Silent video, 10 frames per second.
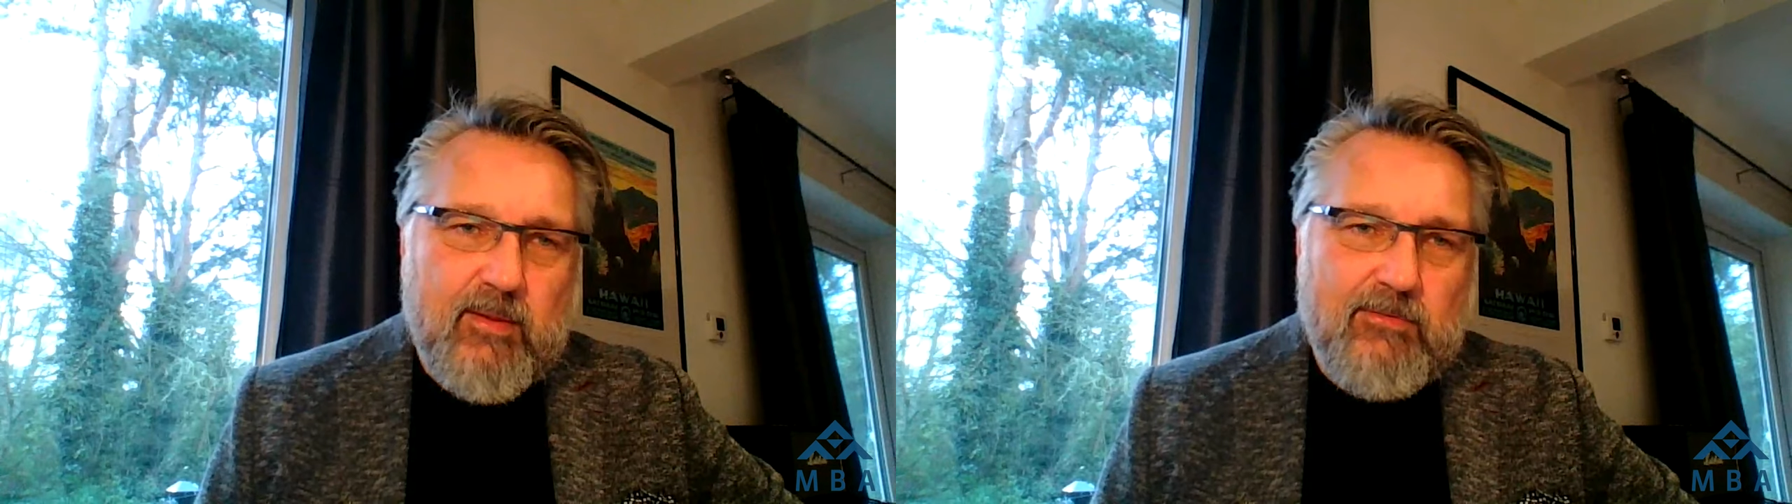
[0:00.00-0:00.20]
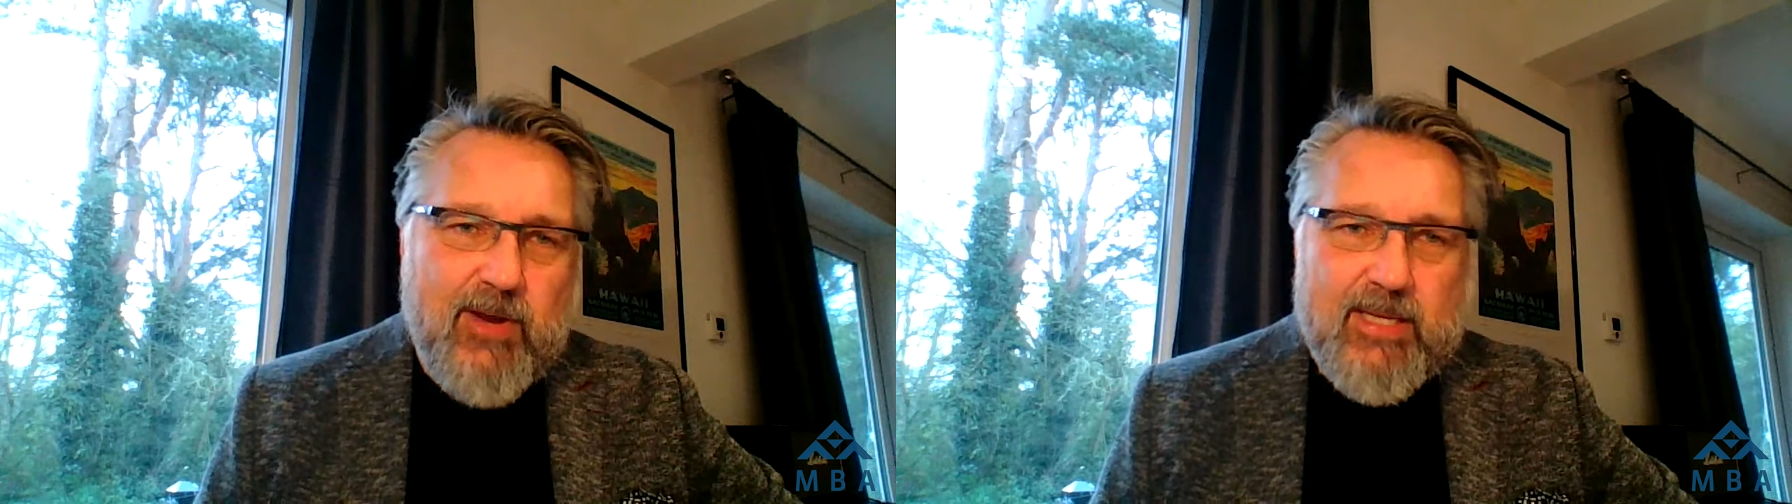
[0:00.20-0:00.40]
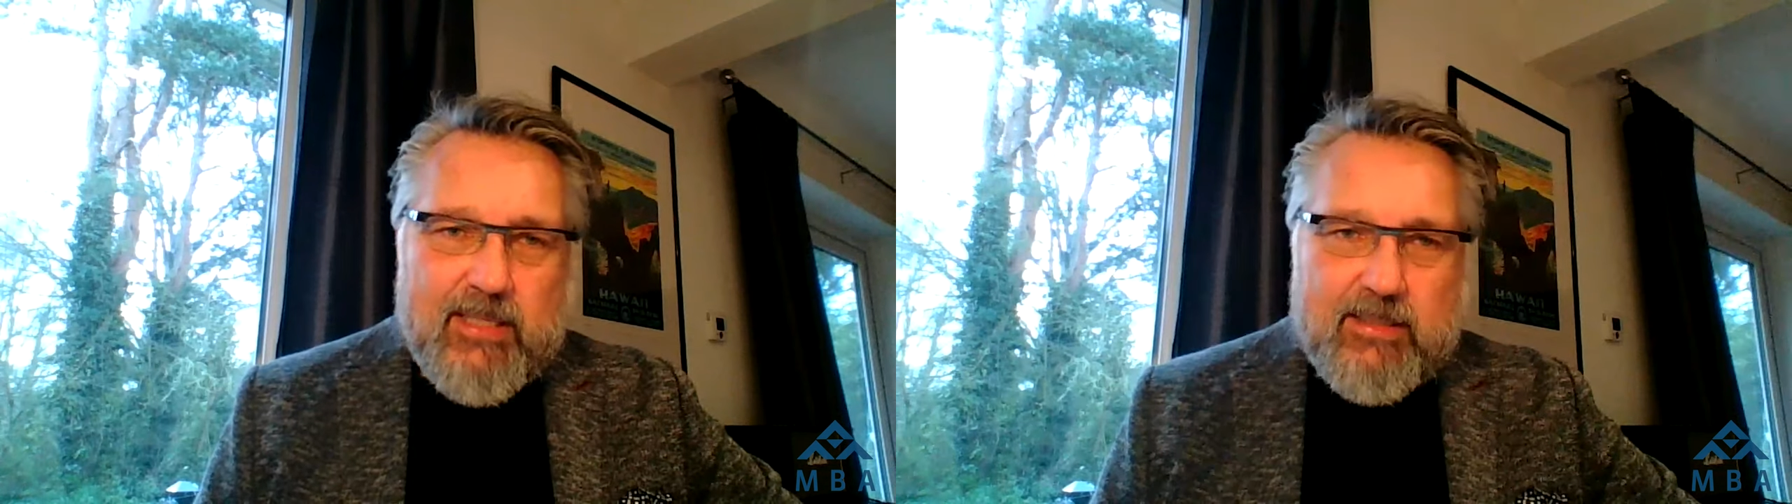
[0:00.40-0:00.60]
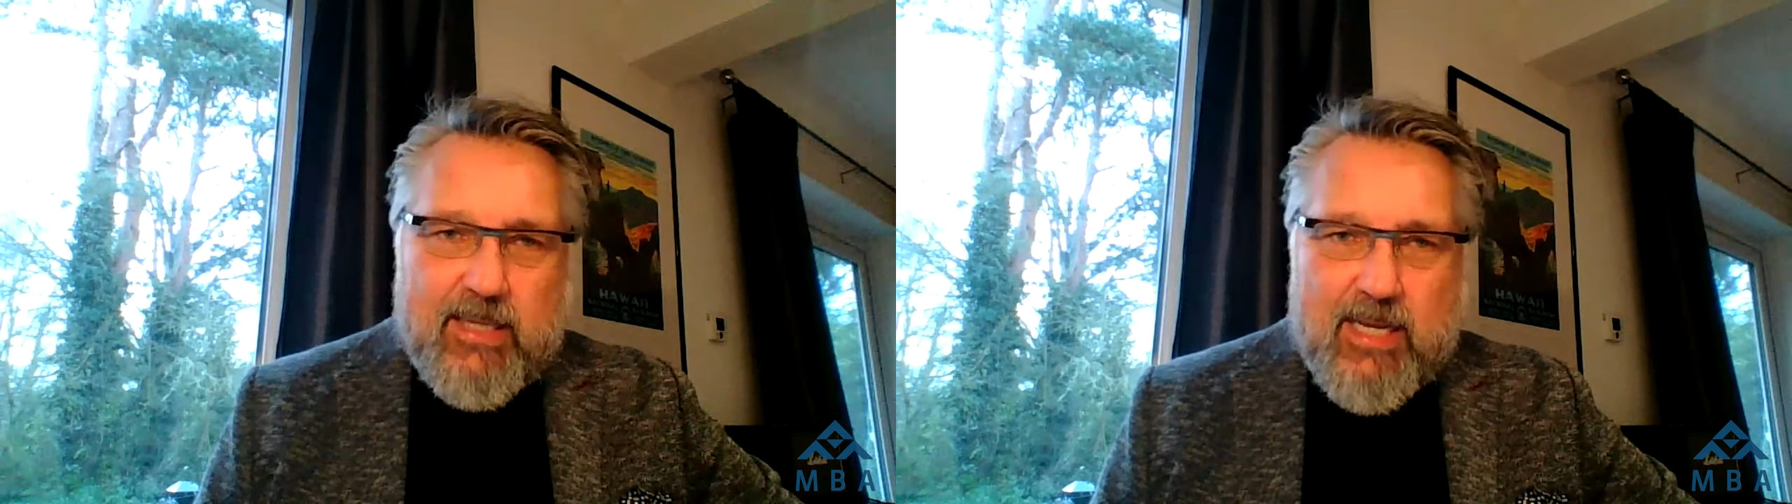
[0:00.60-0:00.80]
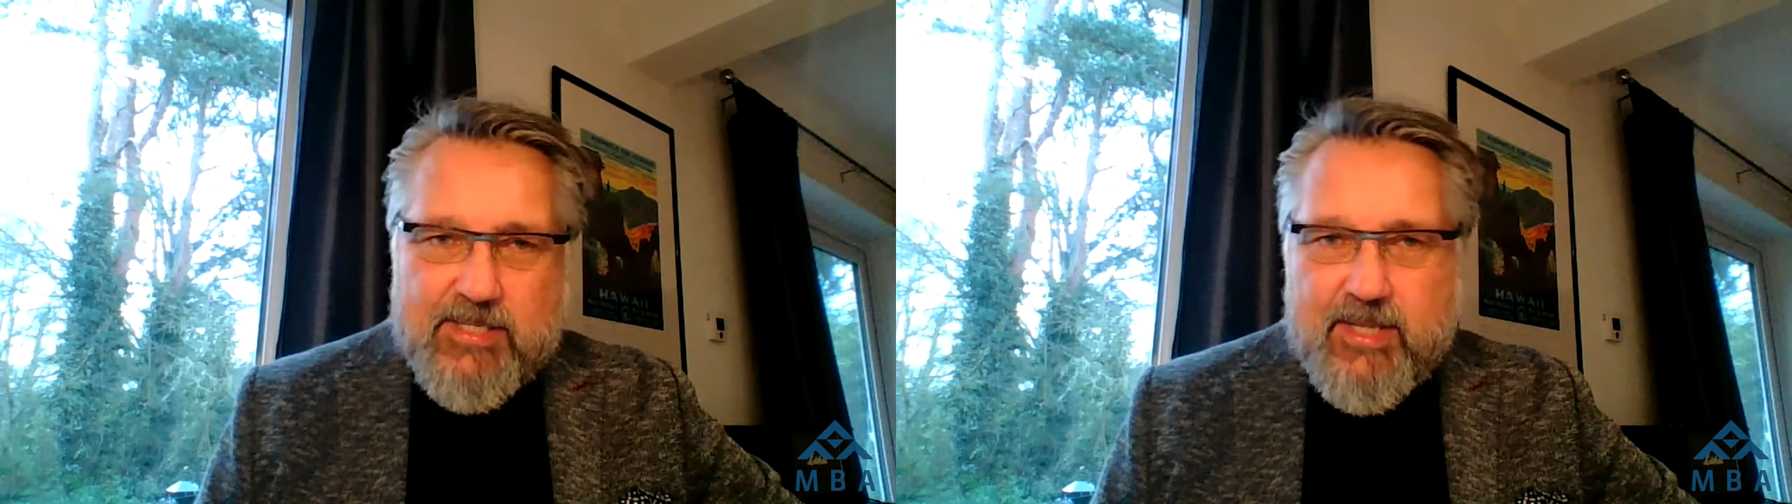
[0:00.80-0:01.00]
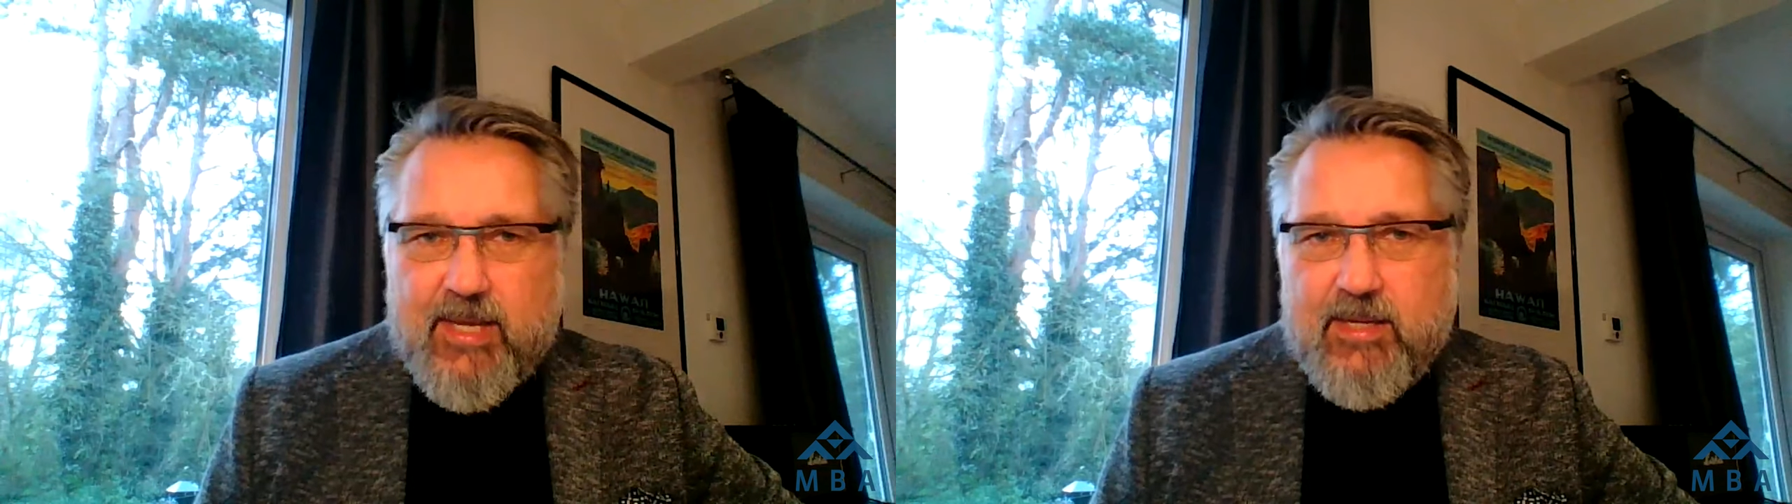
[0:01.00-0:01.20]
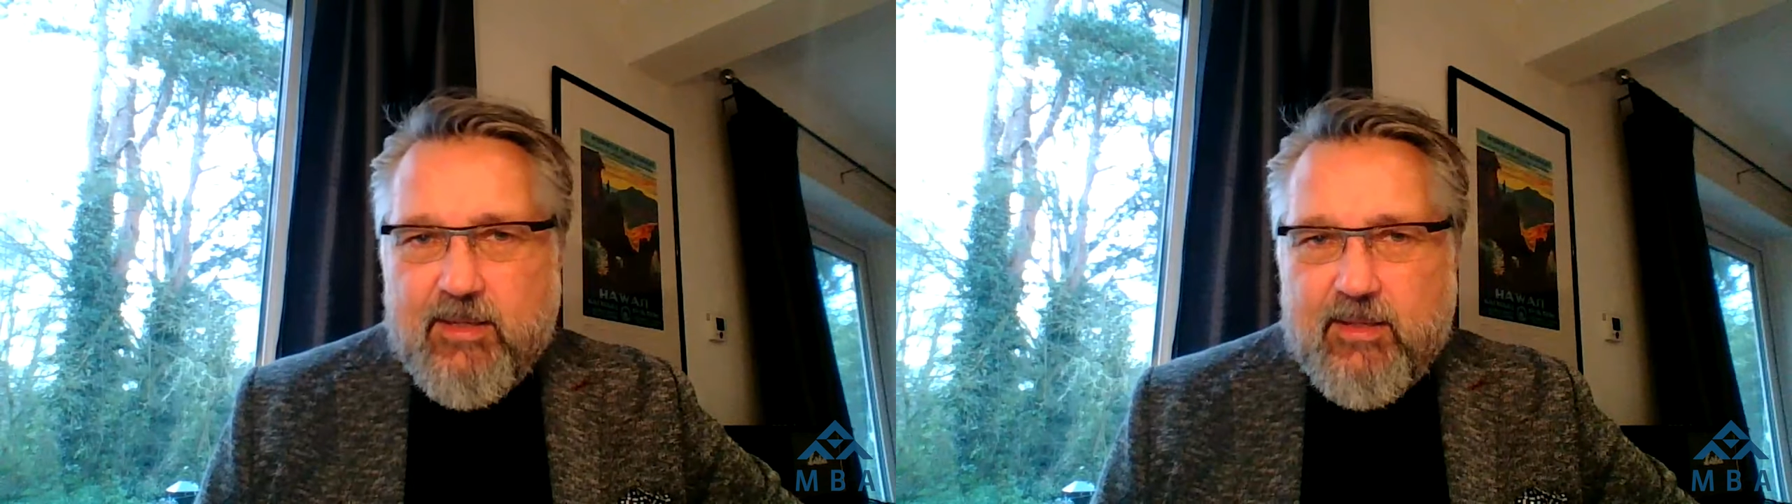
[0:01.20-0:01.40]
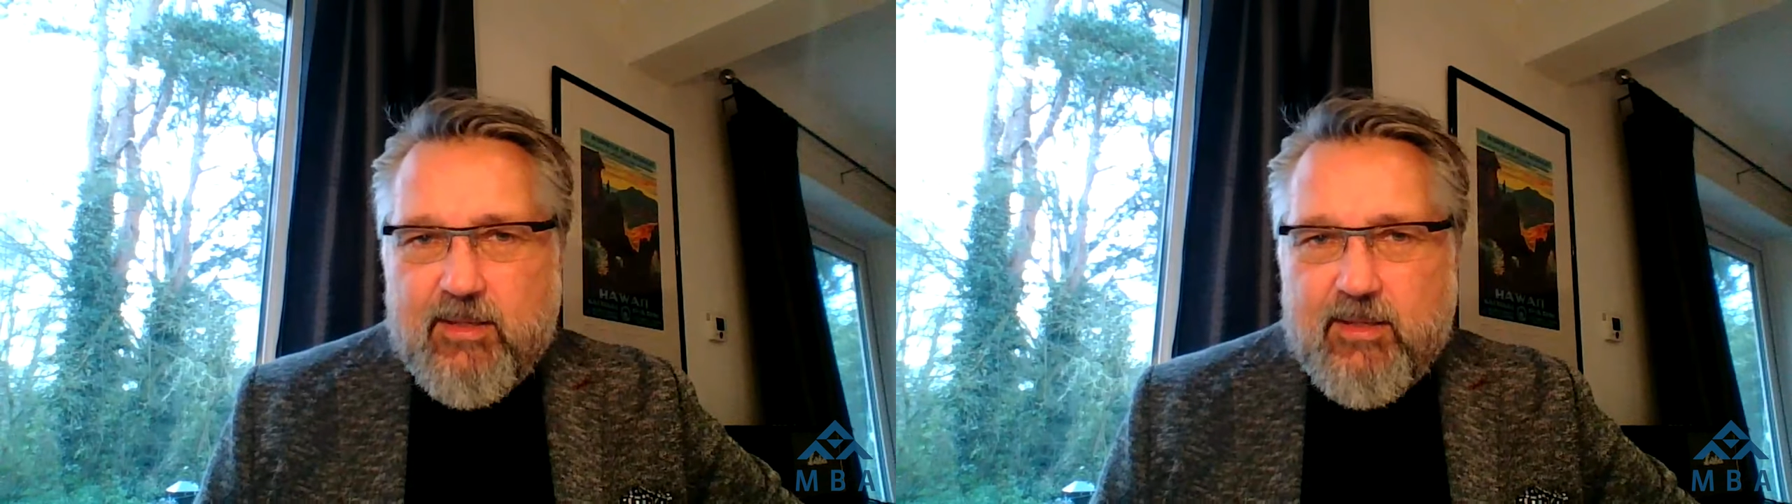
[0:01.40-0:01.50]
Finally, the last day,